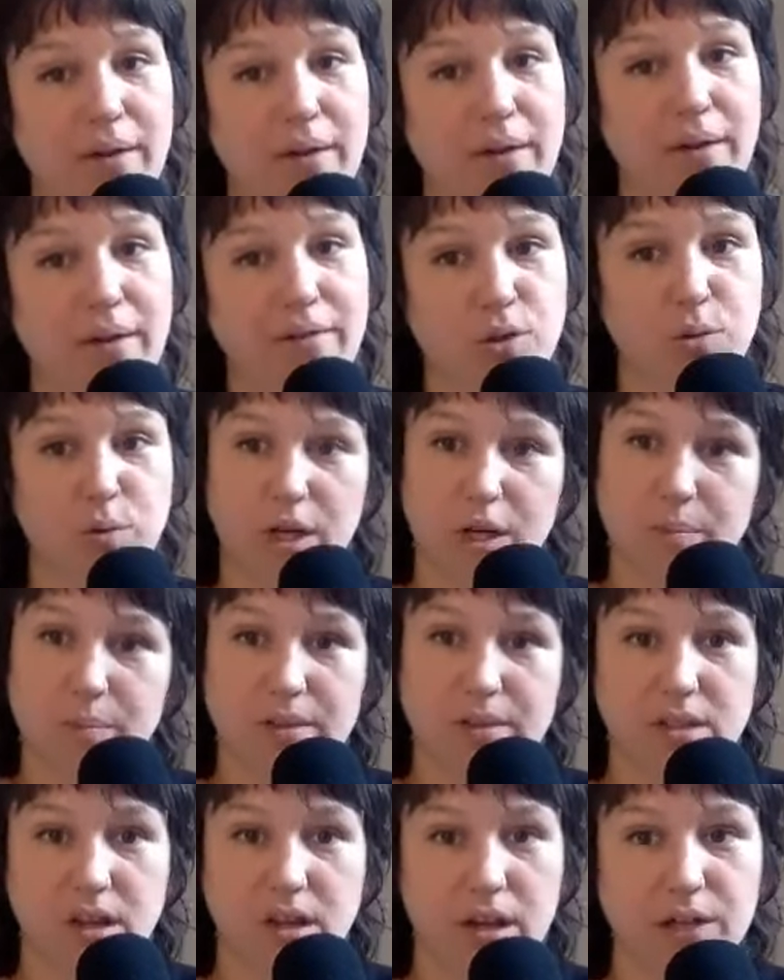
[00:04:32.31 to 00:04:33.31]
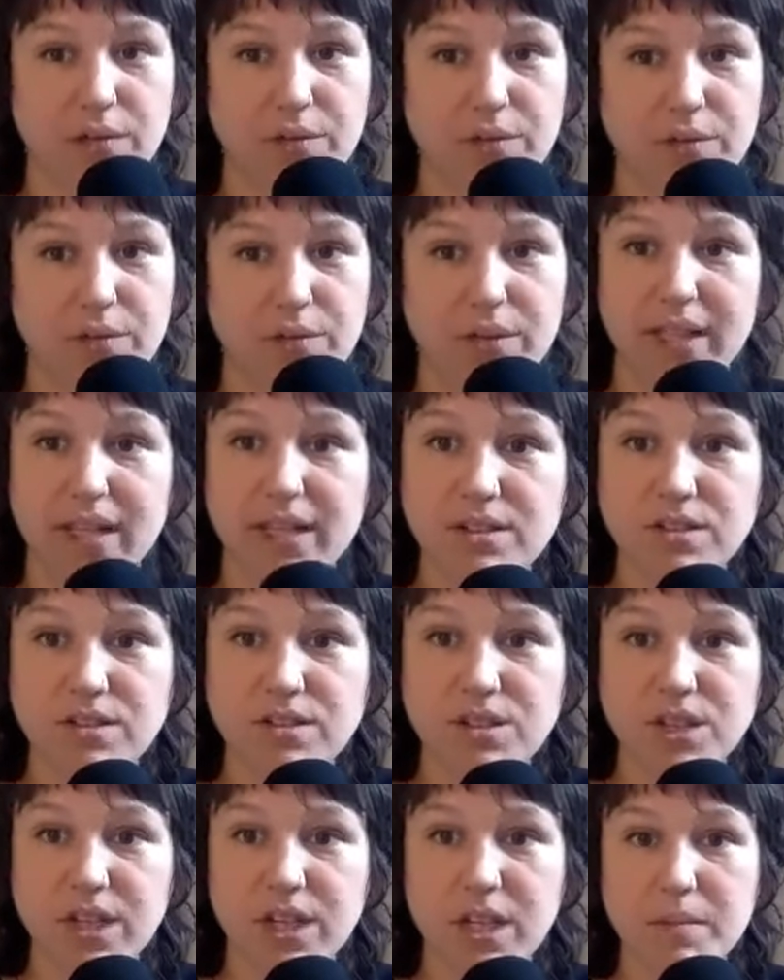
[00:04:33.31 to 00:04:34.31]
you know, we have the queer platonic
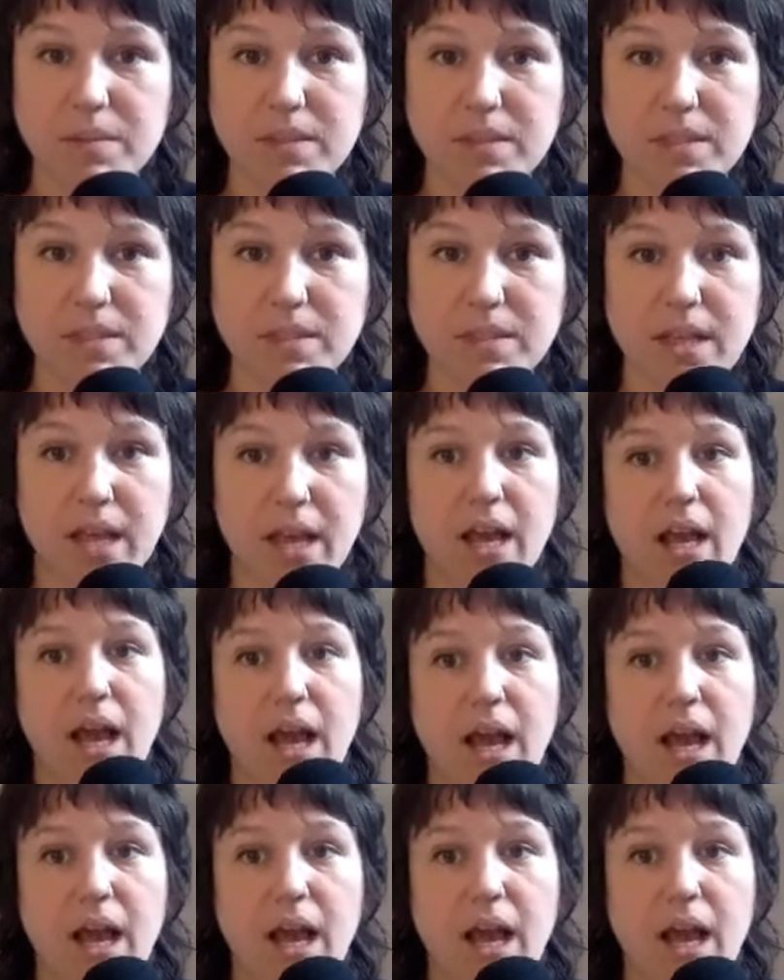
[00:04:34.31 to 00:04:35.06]
relationships